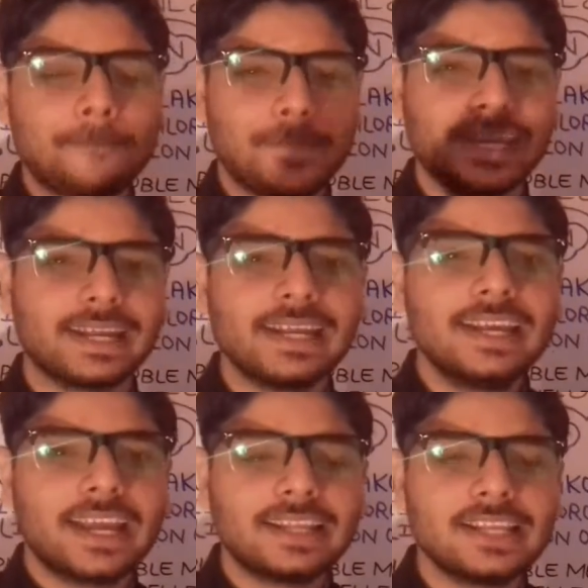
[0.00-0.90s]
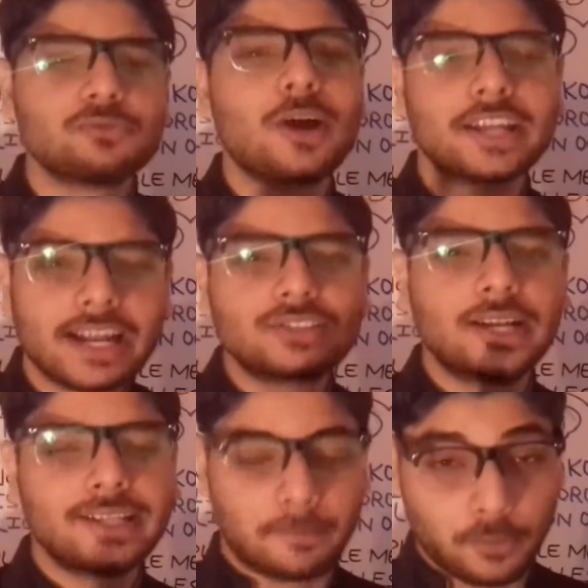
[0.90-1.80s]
Mean in these what are actually the